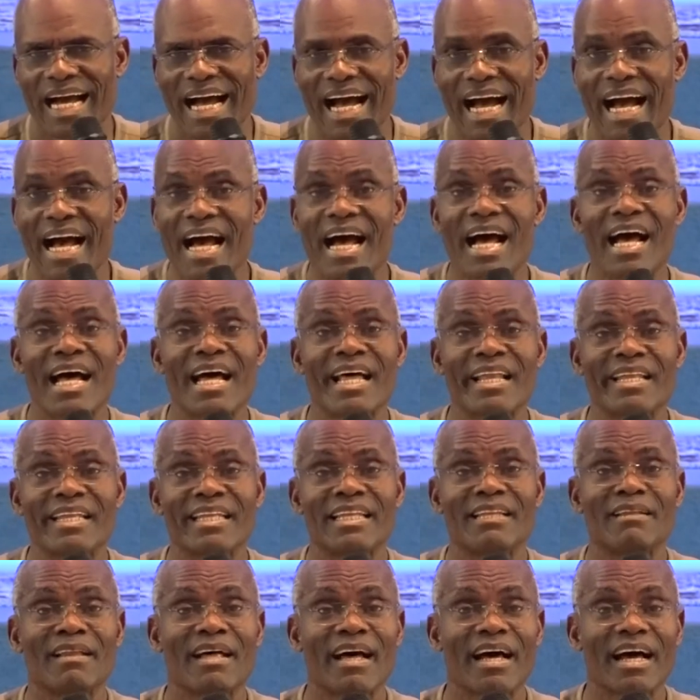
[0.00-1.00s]
And
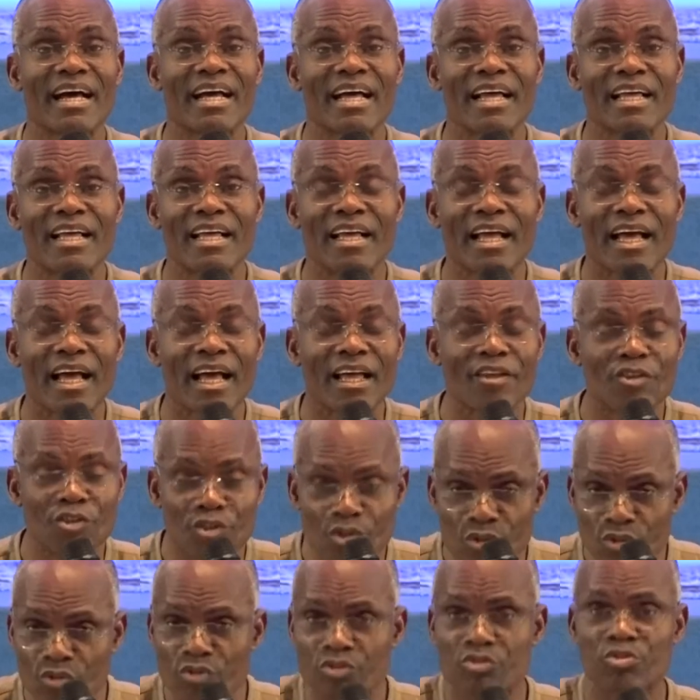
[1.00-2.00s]

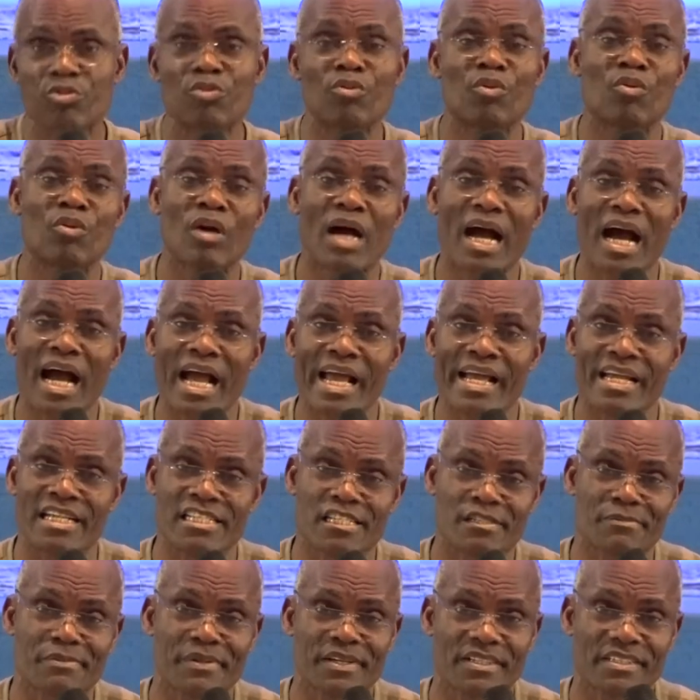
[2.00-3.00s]
you too, I
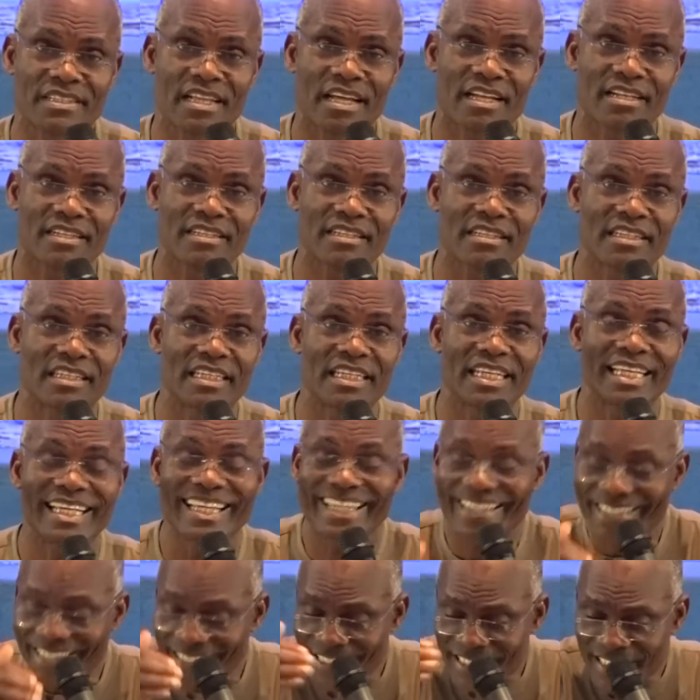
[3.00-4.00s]
expect that
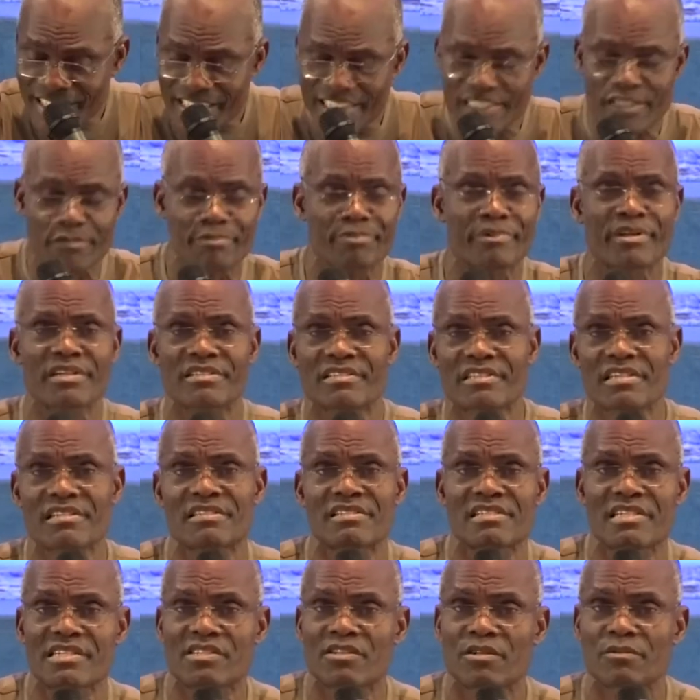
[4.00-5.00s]
in this present
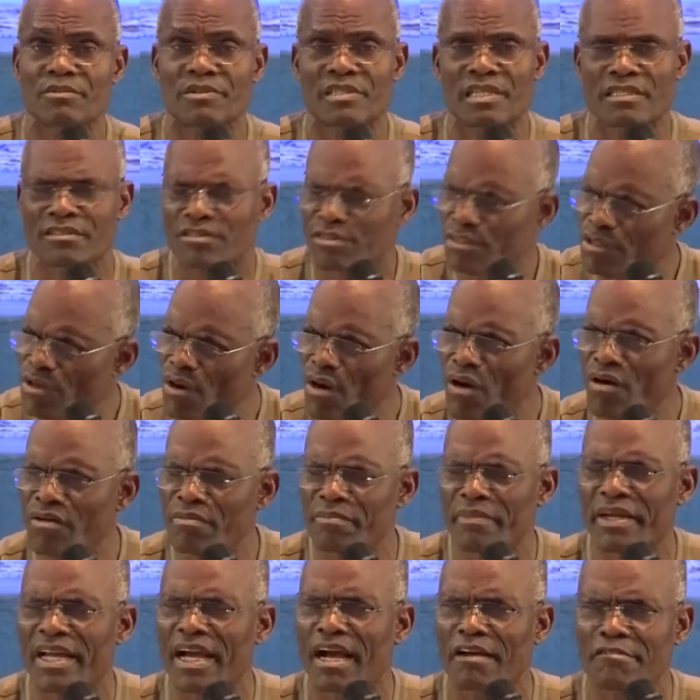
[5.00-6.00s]
circumstance, God
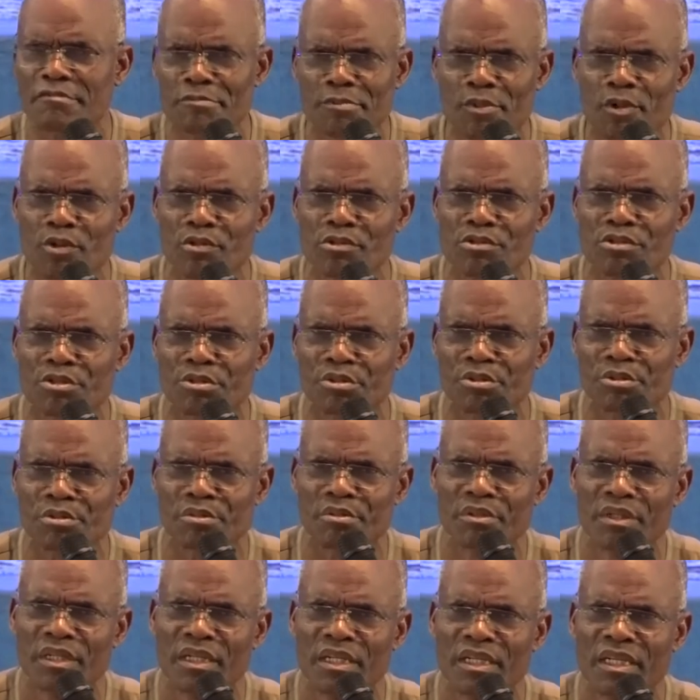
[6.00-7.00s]
may have spoken to you,
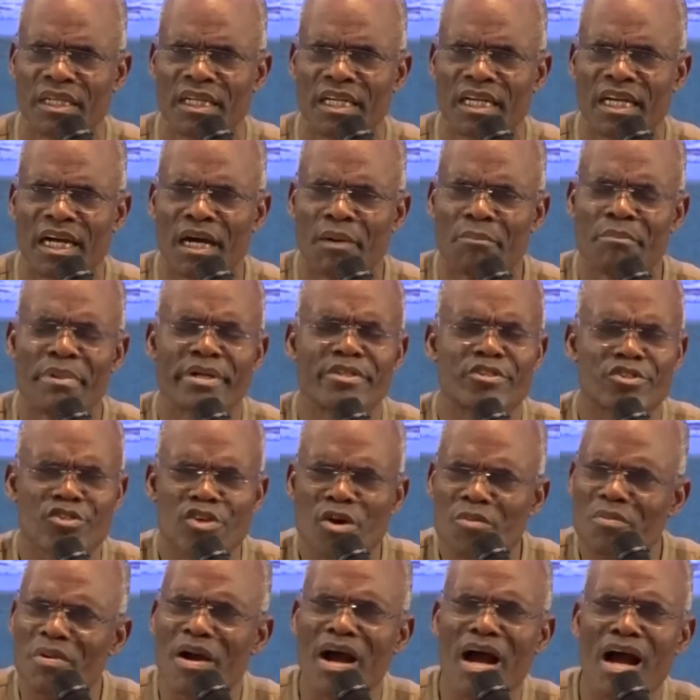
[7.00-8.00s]
but
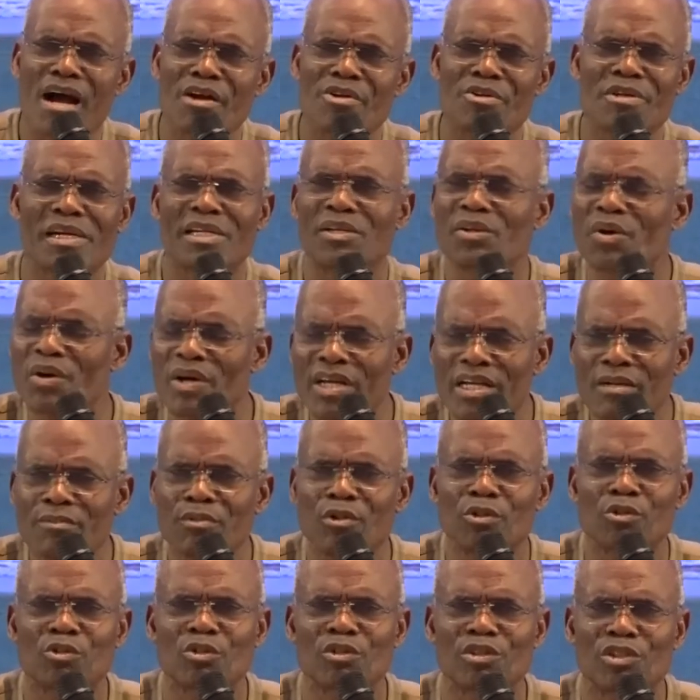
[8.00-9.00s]
somehow you are not
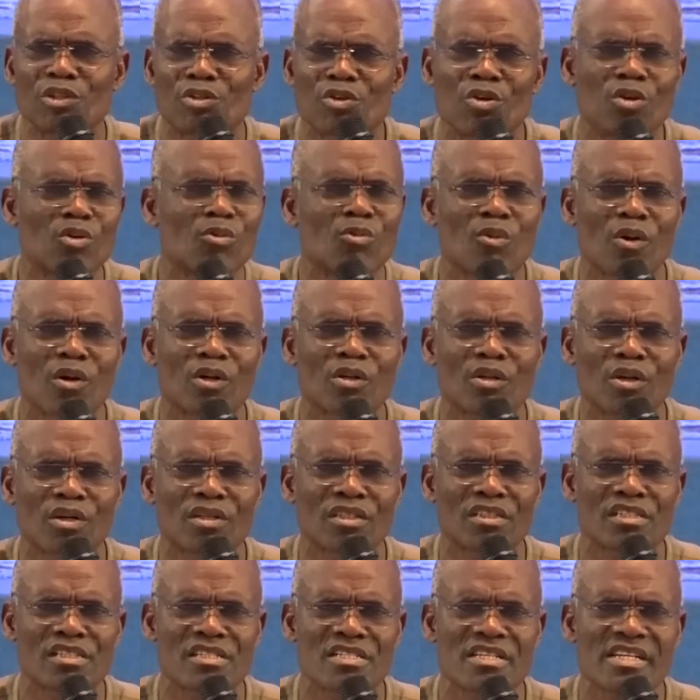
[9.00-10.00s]
able to decode what God
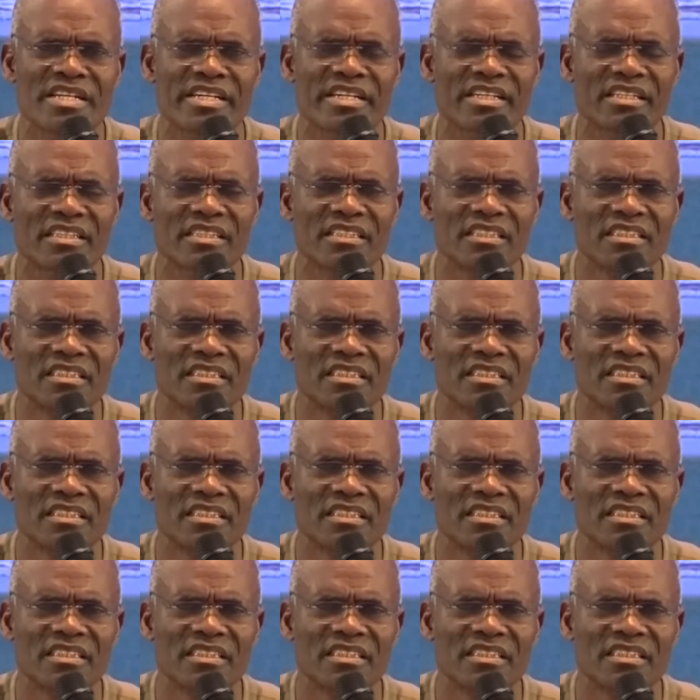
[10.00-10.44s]
is saying.